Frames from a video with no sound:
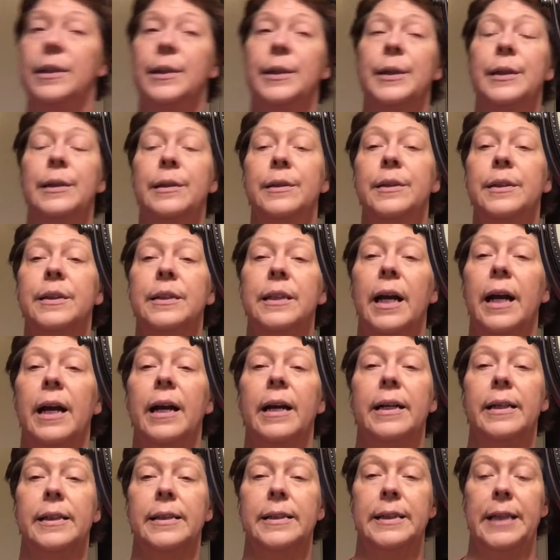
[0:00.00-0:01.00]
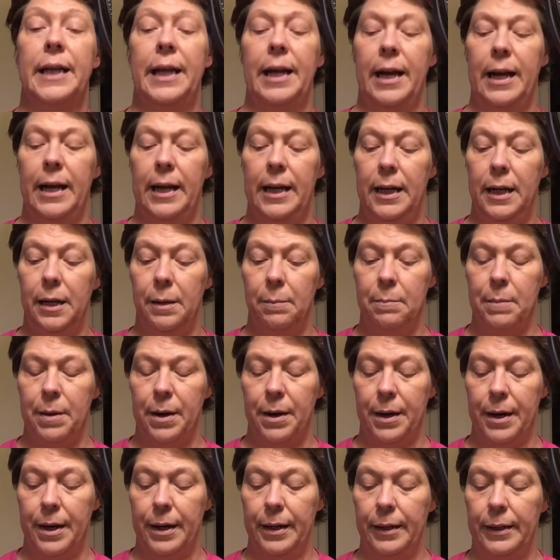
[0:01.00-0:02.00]
is I take
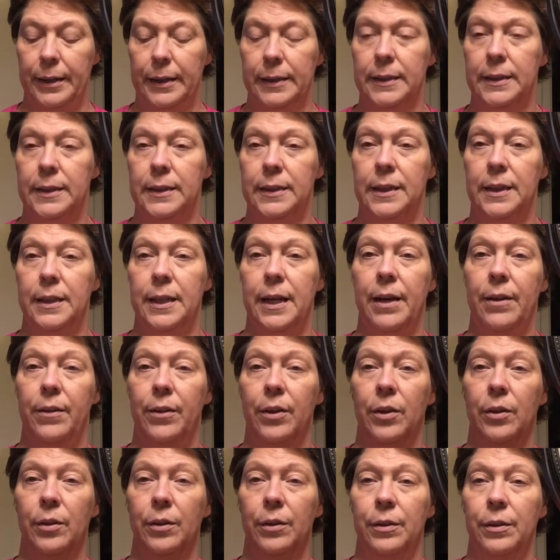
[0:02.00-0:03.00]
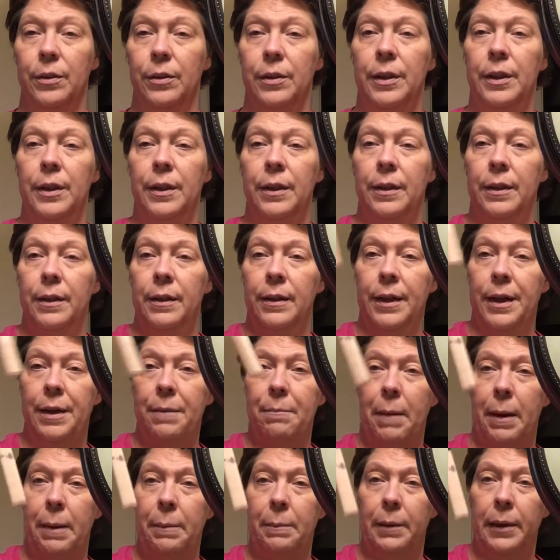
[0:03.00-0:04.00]
this is another
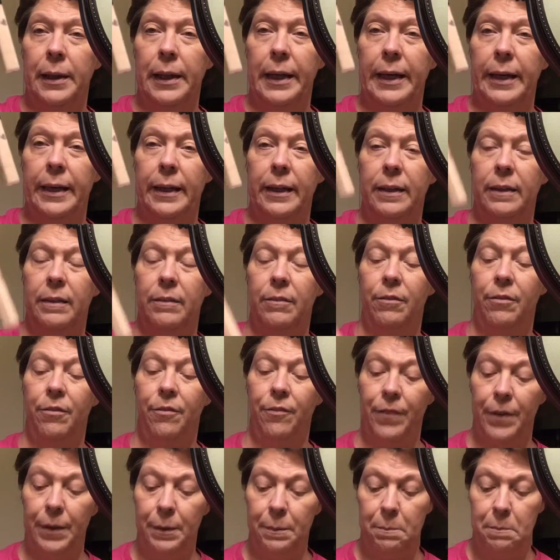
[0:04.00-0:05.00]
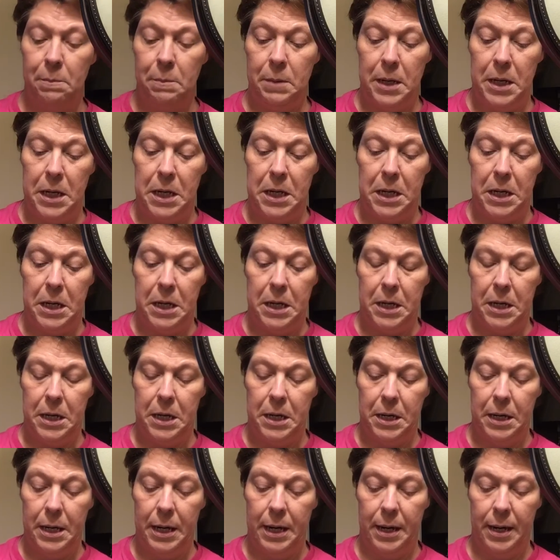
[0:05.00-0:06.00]
Maybelline Fit
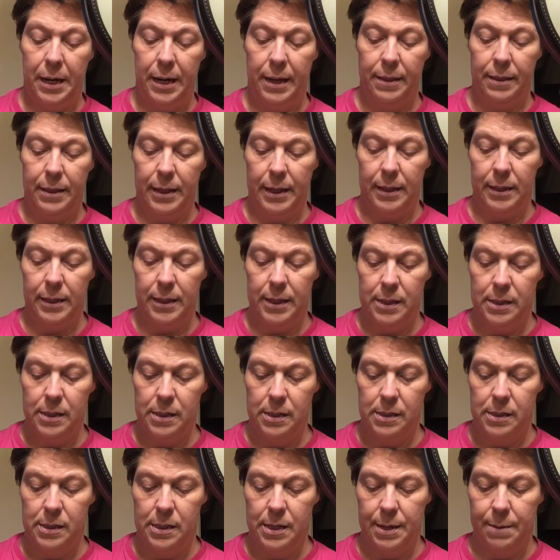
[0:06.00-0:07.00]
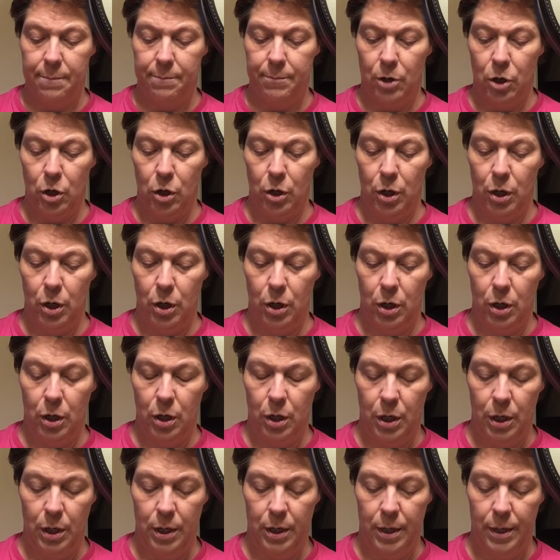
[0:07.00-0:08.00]
Me. I think this is number,
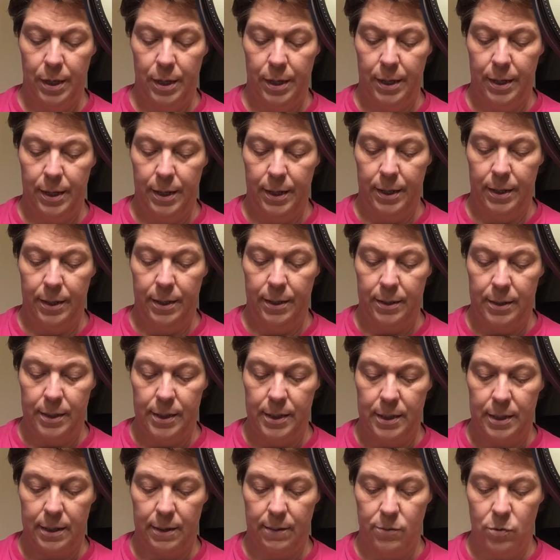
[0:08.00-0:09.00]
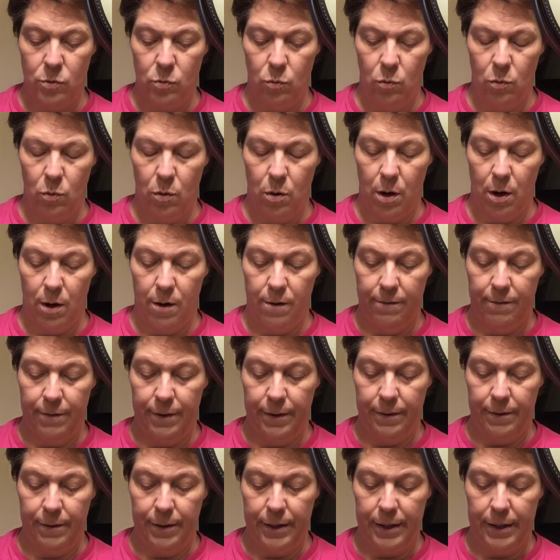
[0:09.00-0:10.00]
stuff's worn off
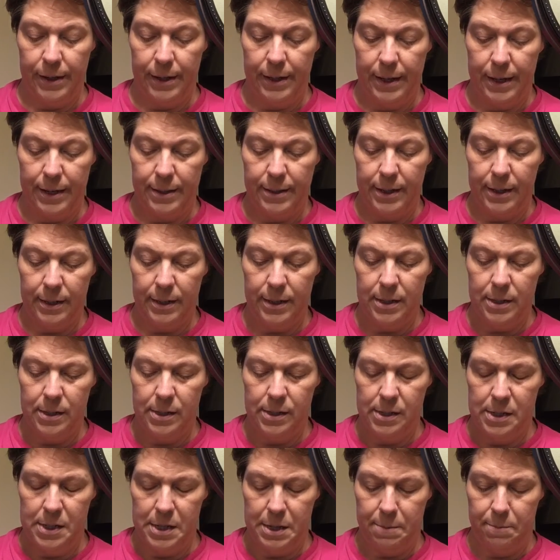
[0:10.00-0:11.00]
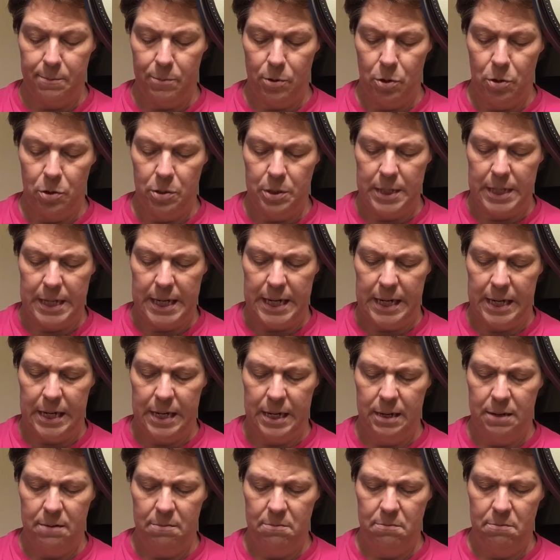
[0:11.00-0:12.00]
of it. I think this is number
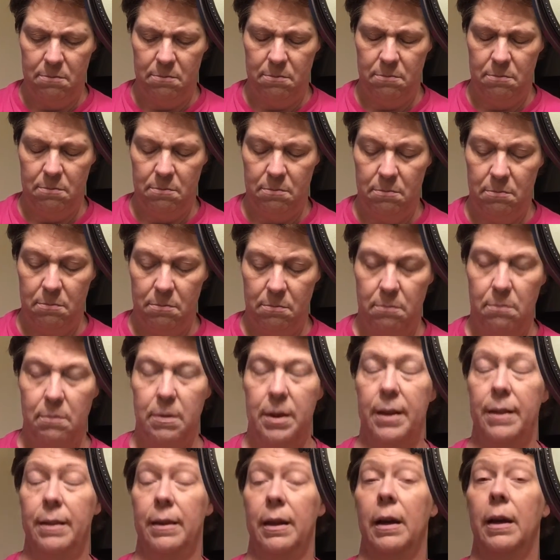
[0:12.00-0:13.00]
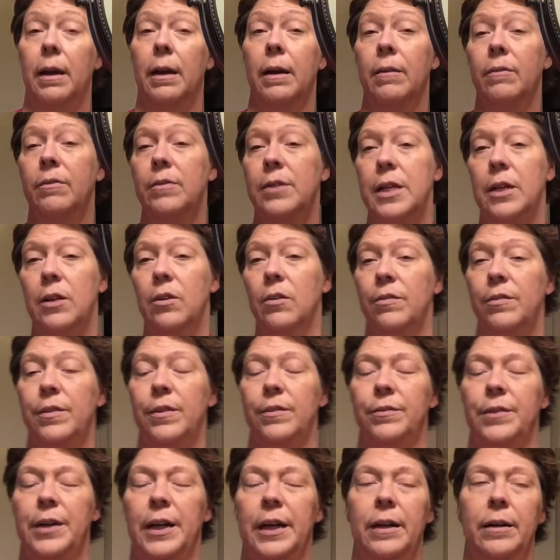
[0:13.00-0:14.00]
10. I think 10 or
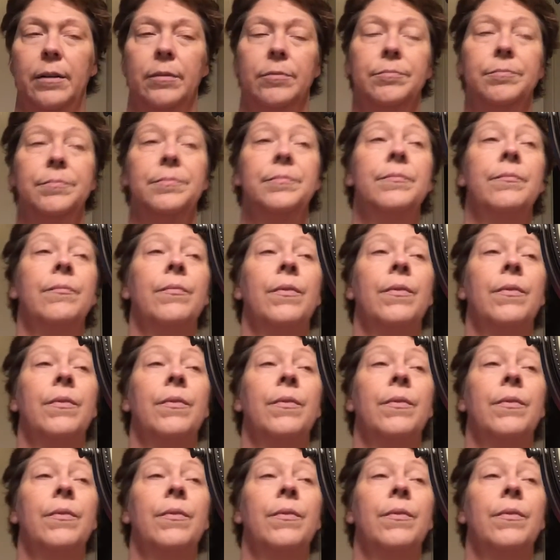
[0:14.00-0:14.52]
15.